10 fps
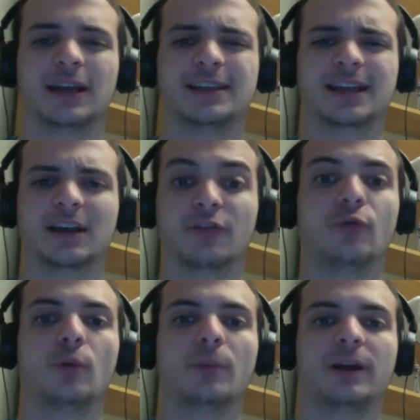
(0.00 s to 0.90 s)
as like a
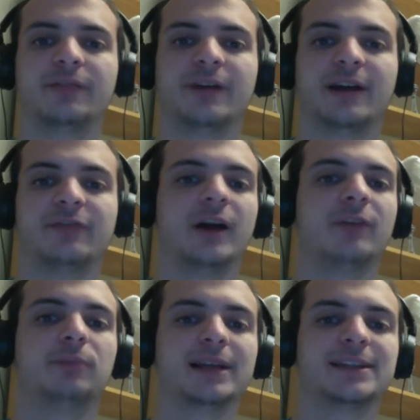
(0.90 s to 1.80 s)
4 mana 5/5 plus